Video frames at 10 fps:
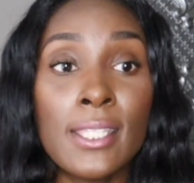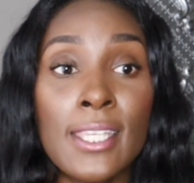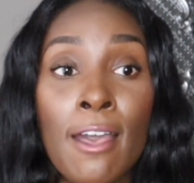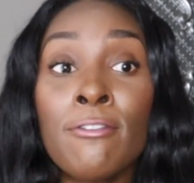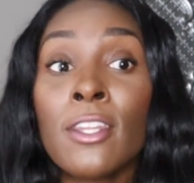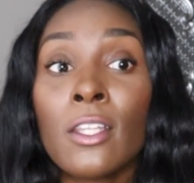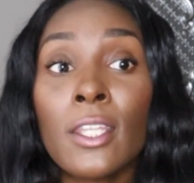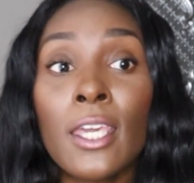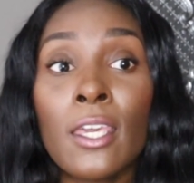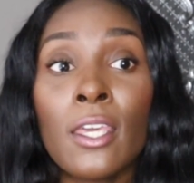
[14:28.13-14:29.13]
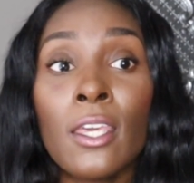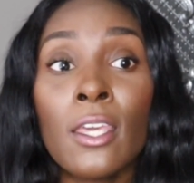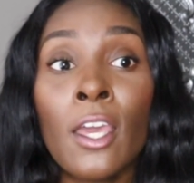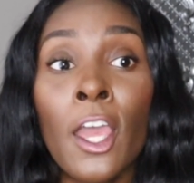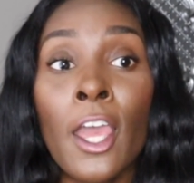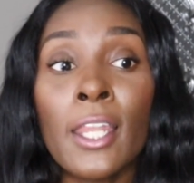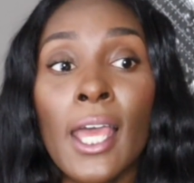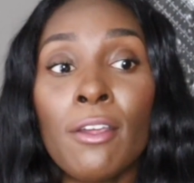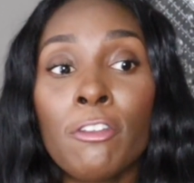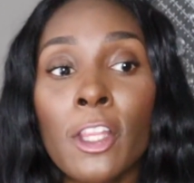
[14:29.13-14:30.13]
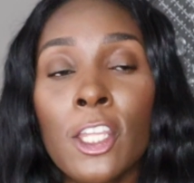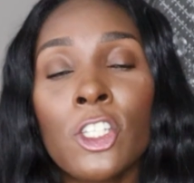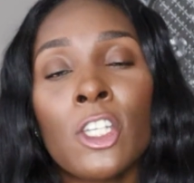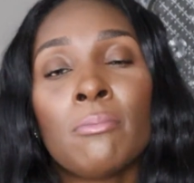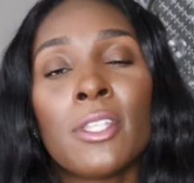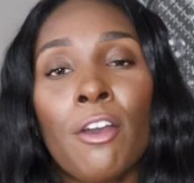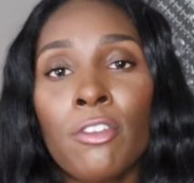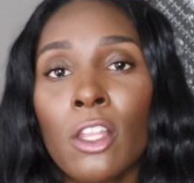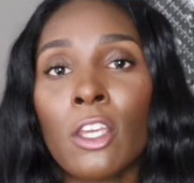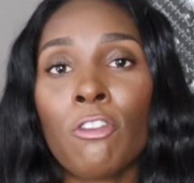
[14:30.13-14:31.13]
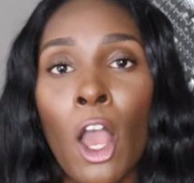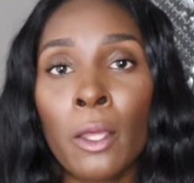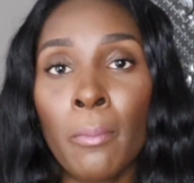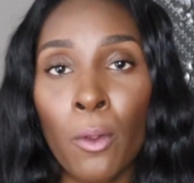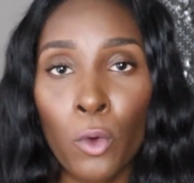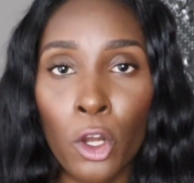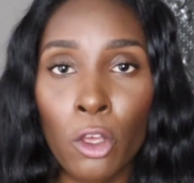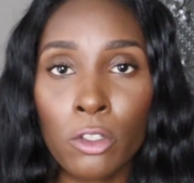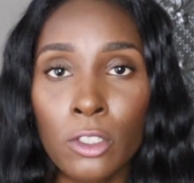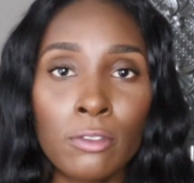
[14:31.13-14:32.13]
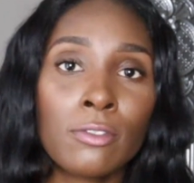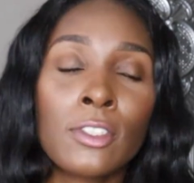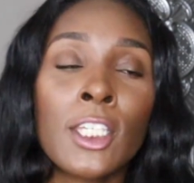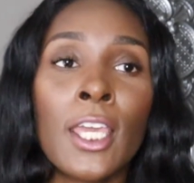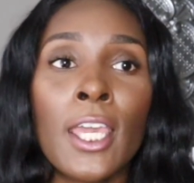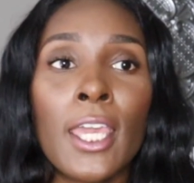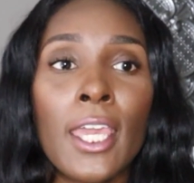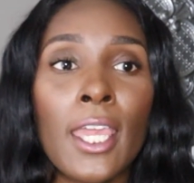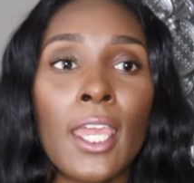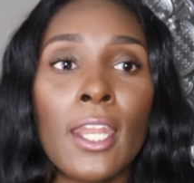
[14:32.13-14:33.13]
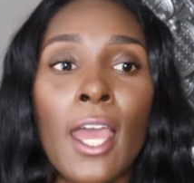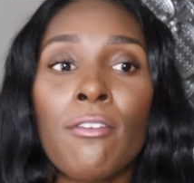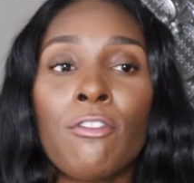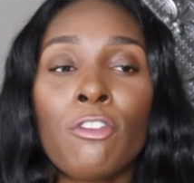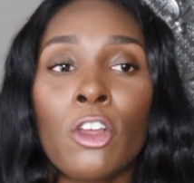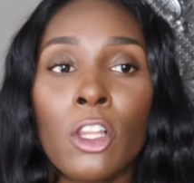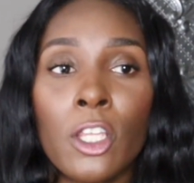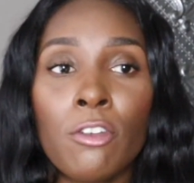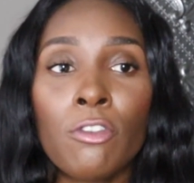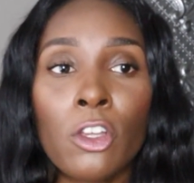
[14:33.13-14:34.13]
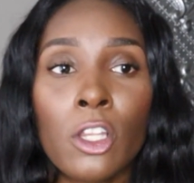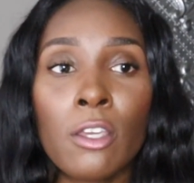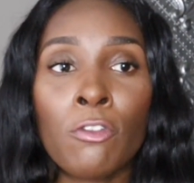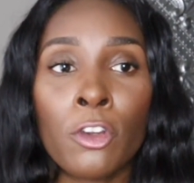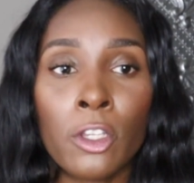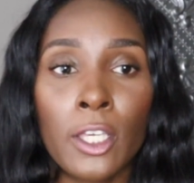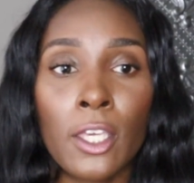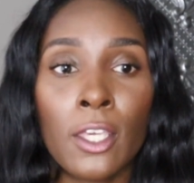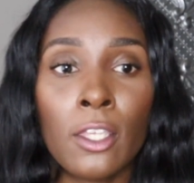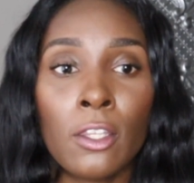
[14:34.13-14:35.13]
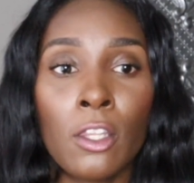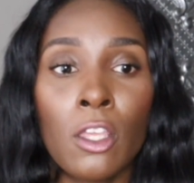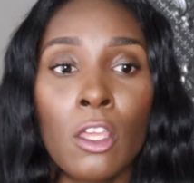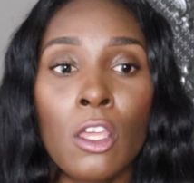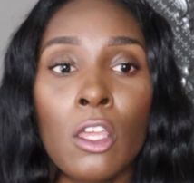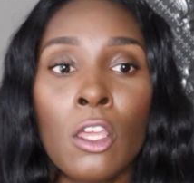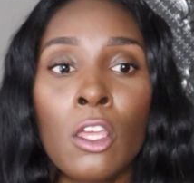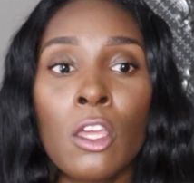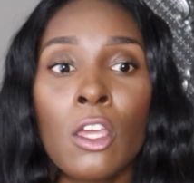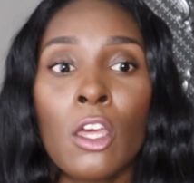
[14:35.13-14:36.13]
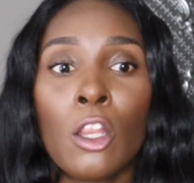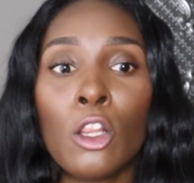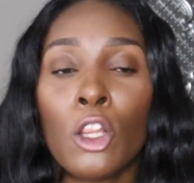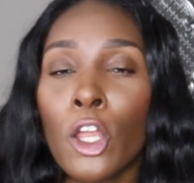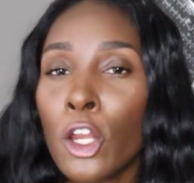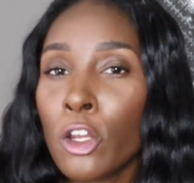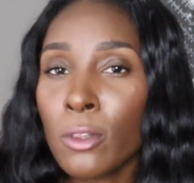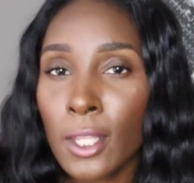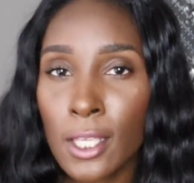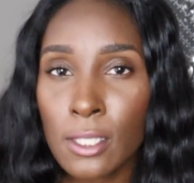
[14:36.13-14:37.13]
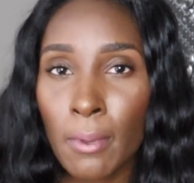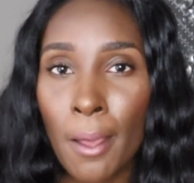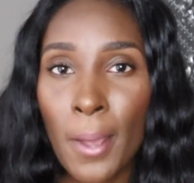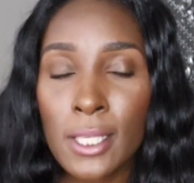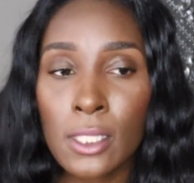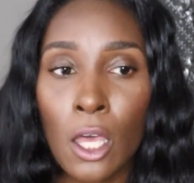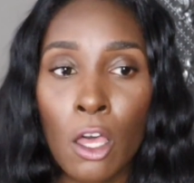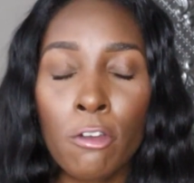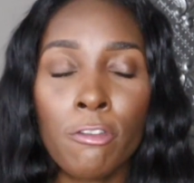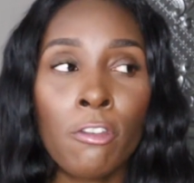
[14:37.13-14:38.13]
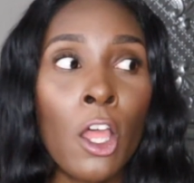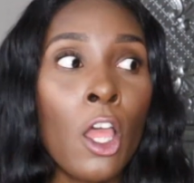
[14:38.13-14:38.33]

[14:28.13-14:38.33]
Definitely, that relationship definitely rocked my world. And I really, really, really learned things about myself,